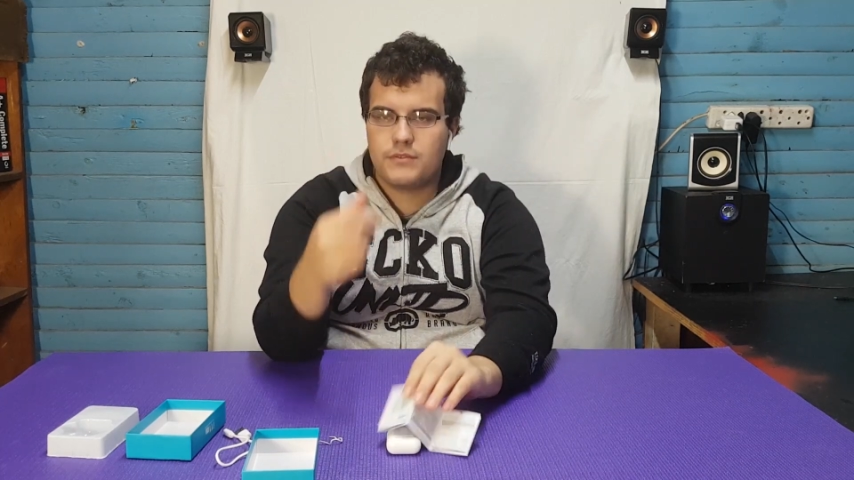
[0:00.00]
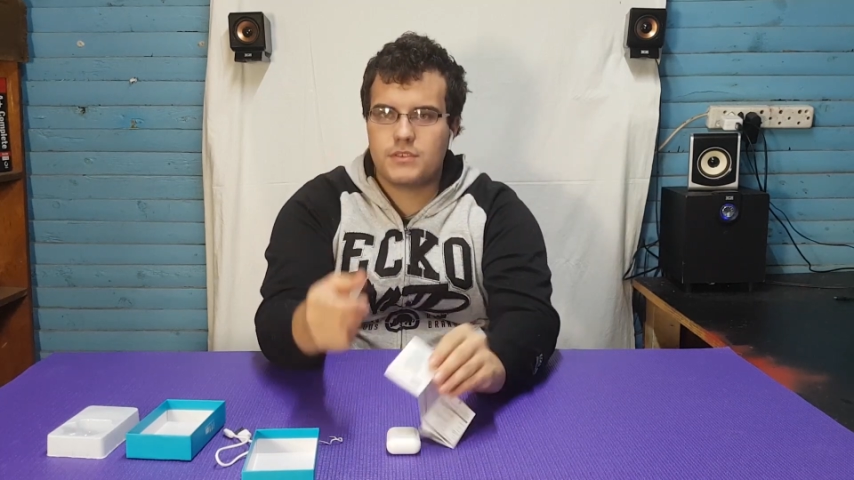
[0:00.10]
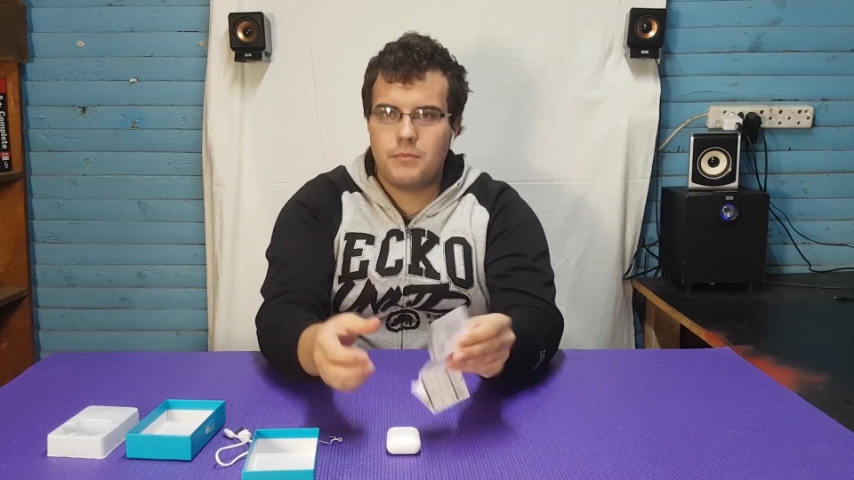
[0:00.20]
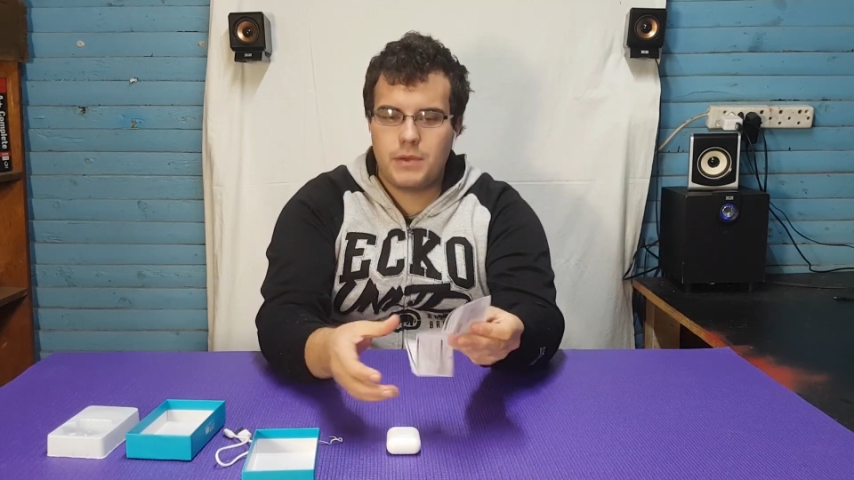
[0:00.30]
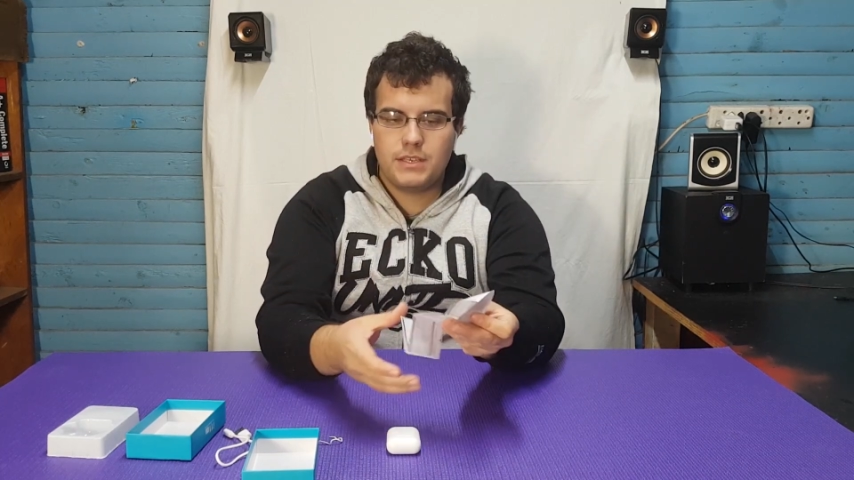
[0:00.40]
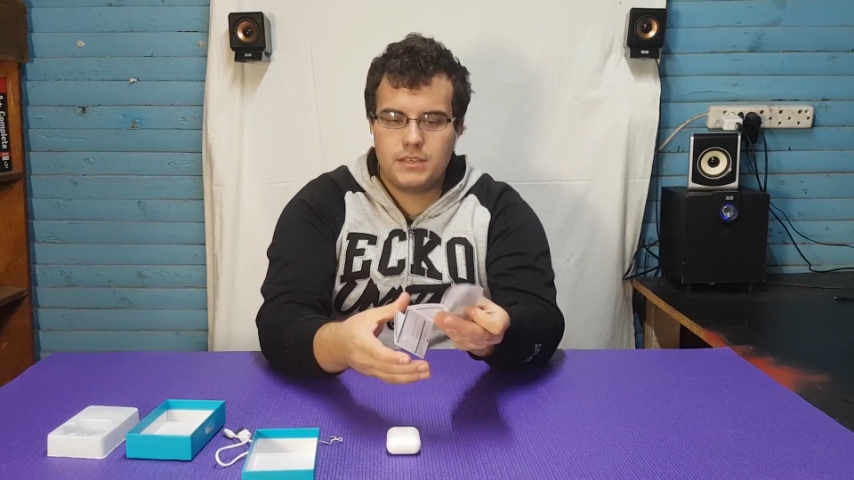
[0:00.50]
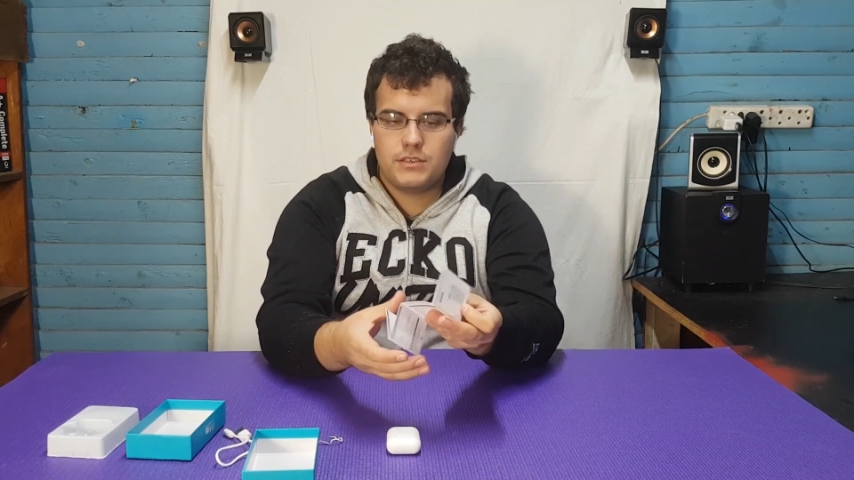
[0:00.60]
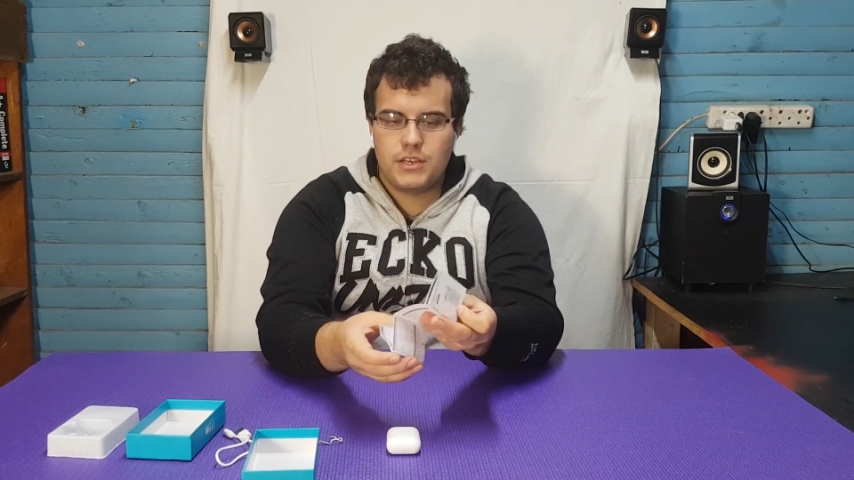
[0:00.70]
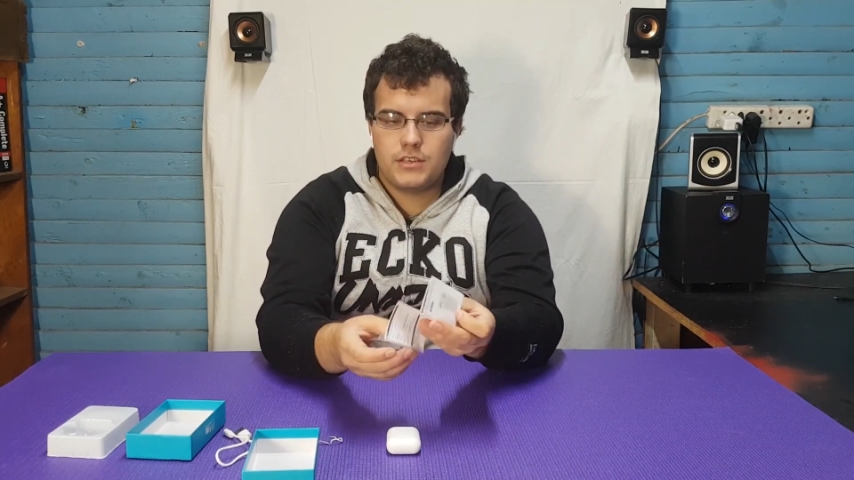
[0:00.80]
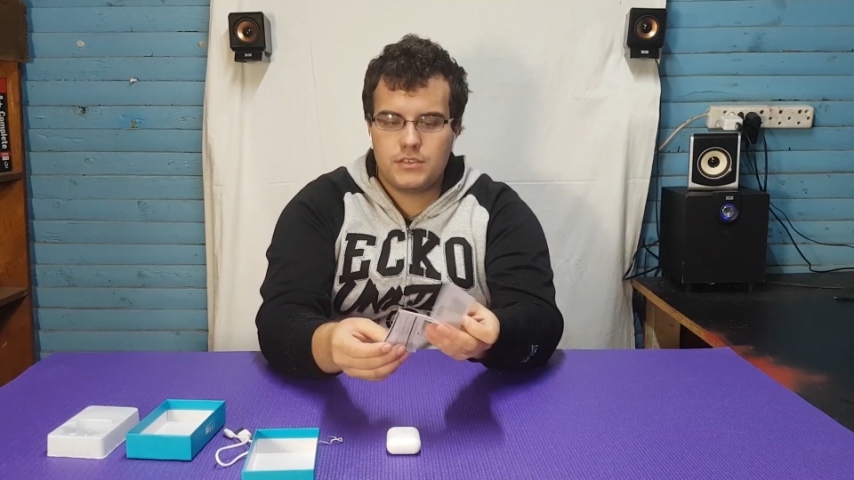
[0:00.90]
some basic
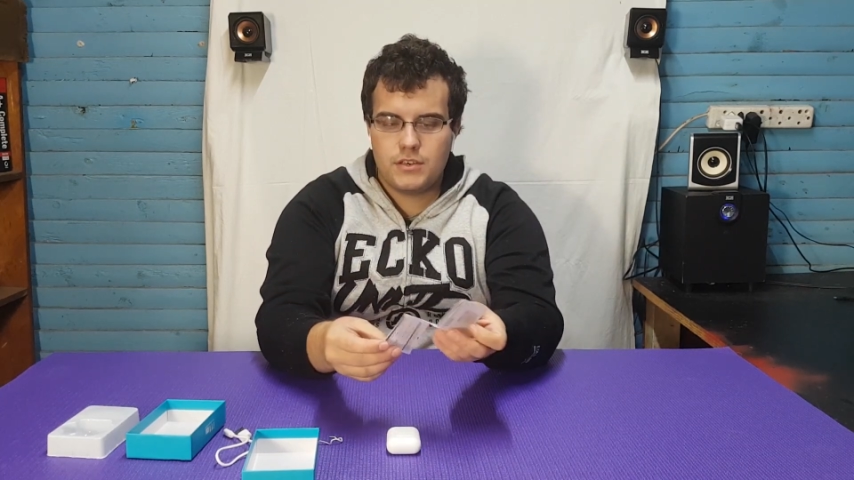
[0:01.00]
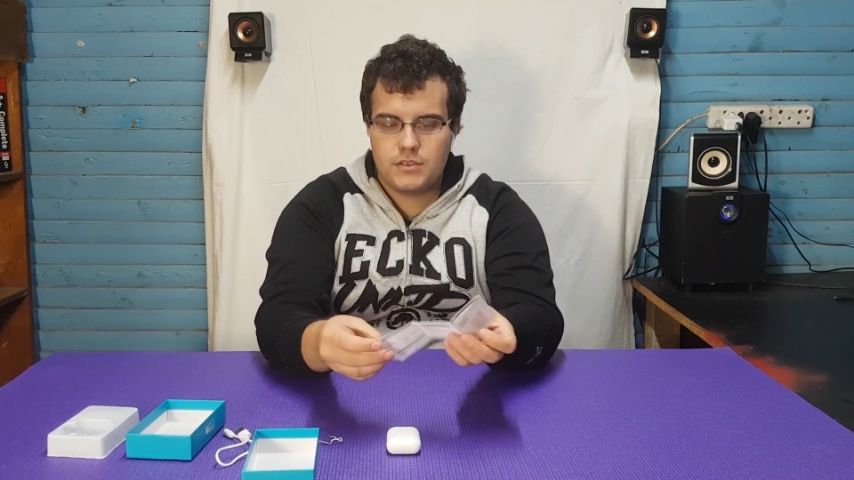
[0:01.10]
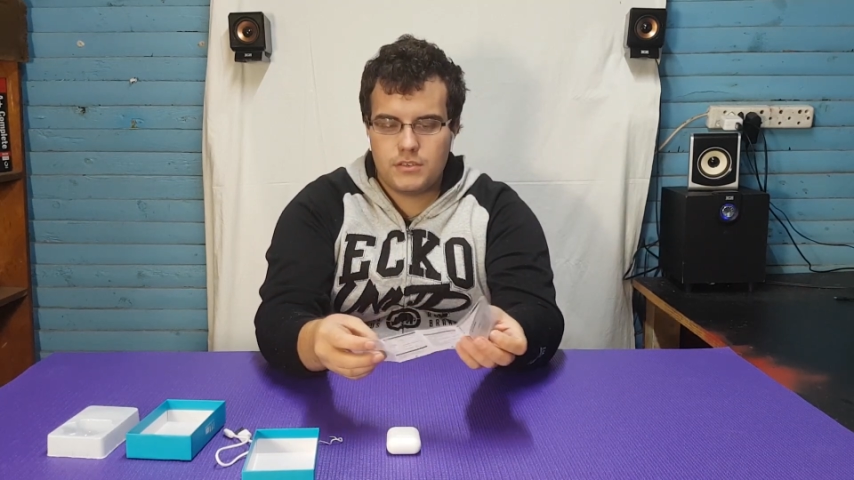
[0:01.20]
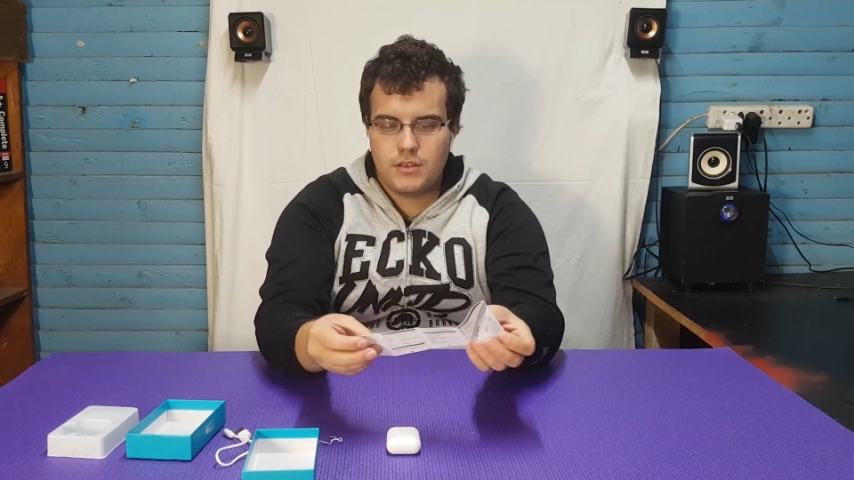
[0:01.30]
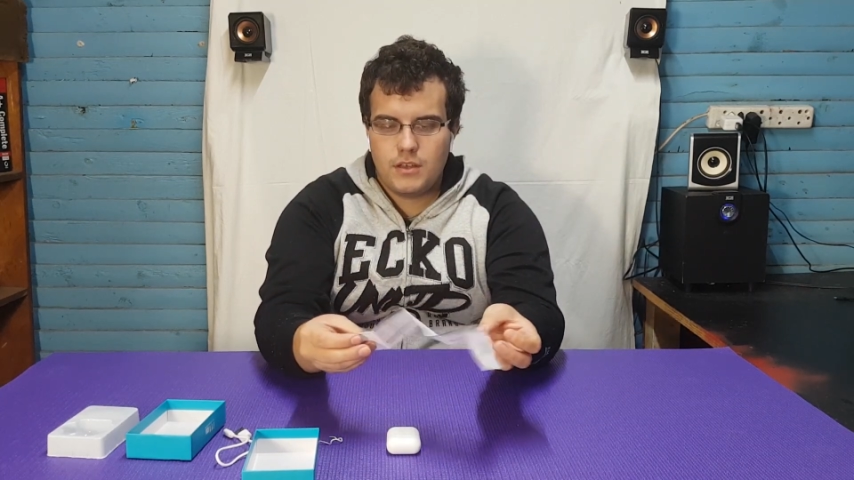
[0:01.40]
gestures,